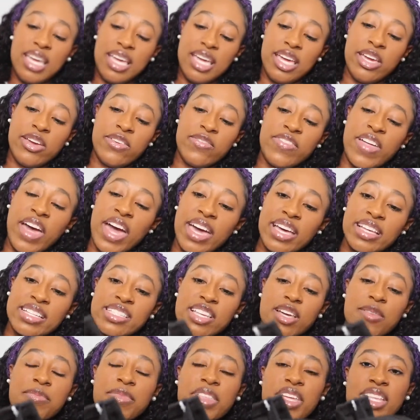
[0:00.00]
if that is
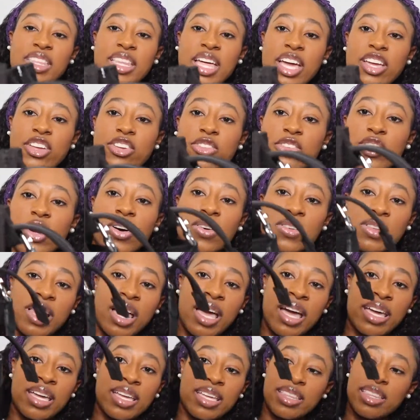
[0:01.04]
something that you don't
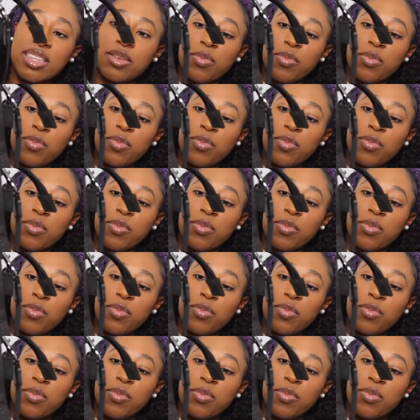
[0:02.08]
like, the